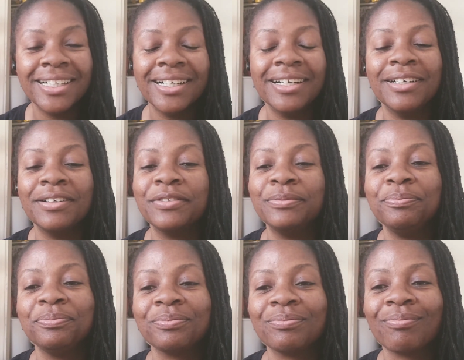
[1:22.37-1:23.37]
Um,
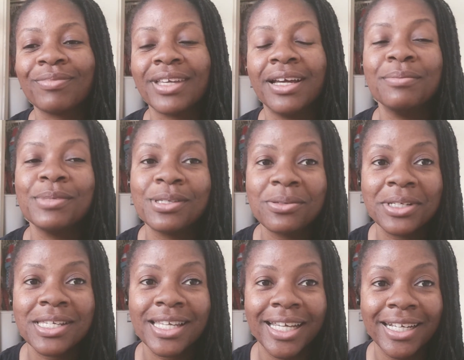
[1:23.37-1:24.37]
I'm so
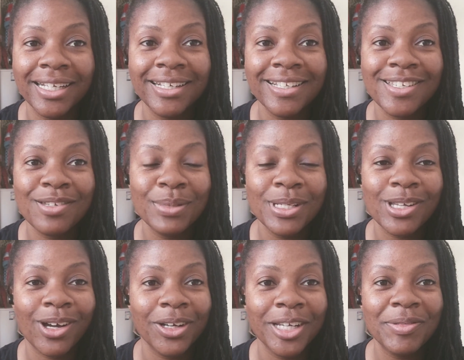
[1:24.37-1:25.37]
excited to be
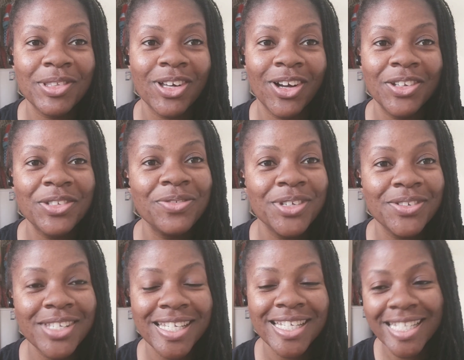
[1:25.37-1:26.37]
talking with all of you
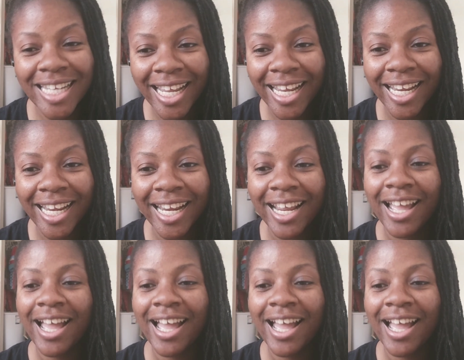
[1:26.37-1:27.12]
today.